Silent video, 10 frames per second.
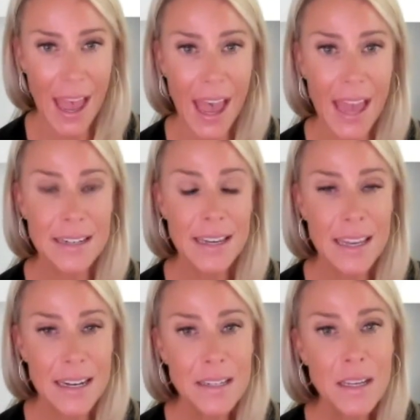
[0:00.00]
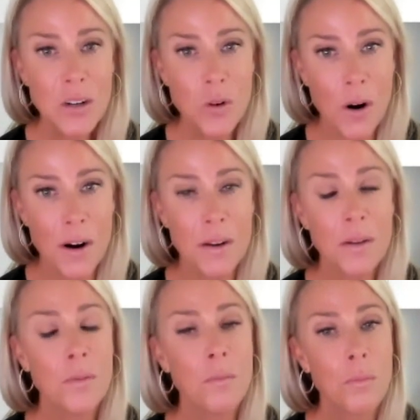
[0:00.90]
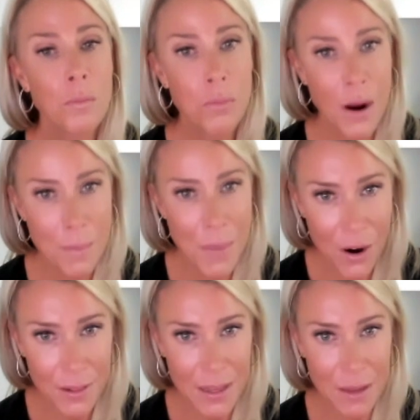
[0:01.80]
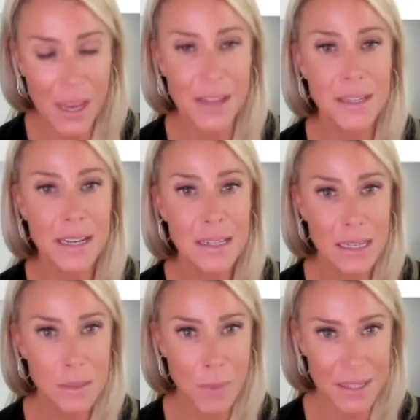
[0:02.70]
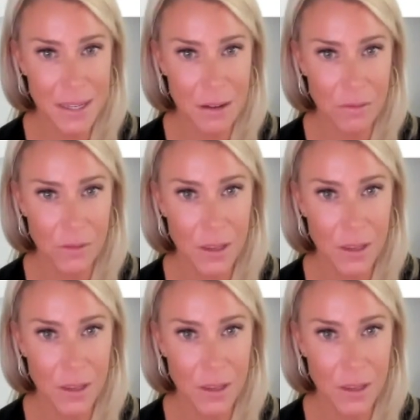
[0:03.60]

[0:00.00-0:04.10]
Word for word: And it is ignored primarily because it is expensive